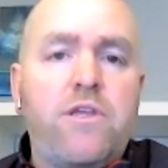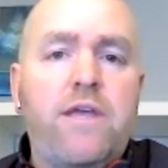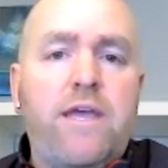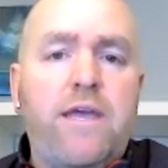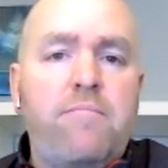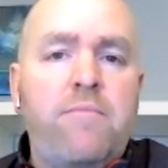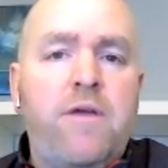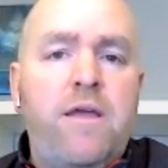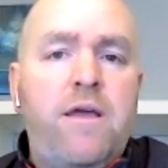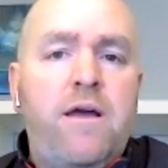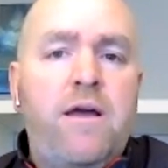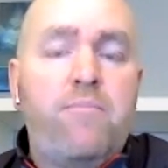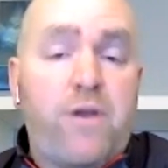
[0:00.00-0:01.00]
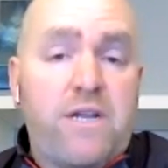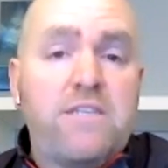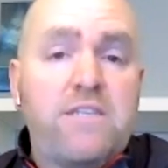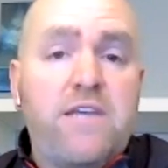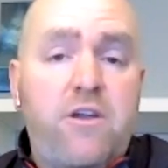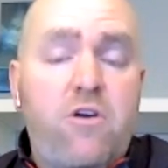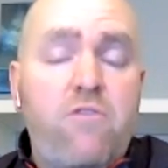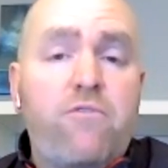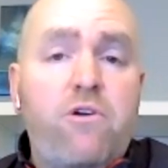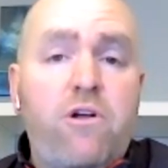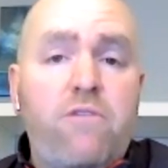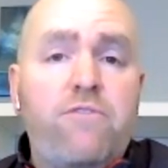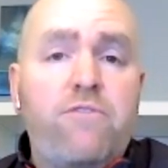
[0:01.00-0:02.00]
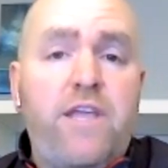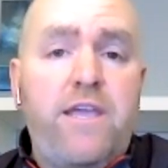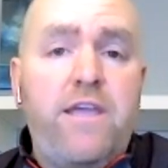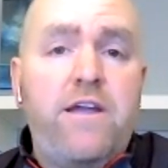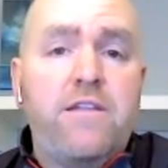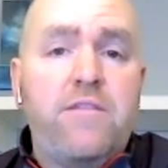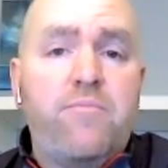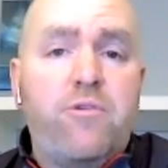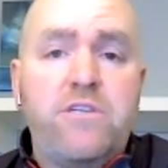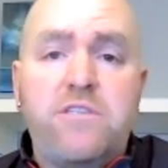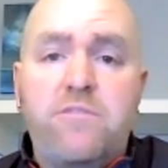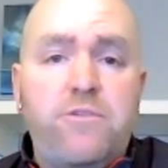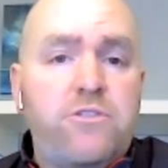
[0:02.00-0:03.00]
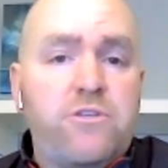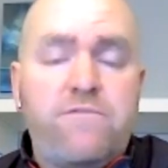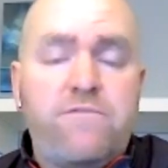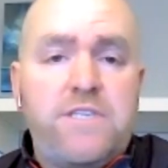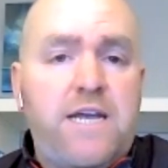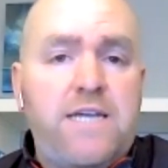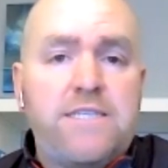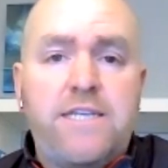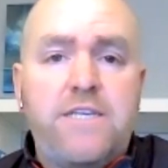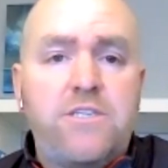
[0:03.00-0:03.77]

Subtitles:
But as I said, overall for the year, the boys have been just fantastic.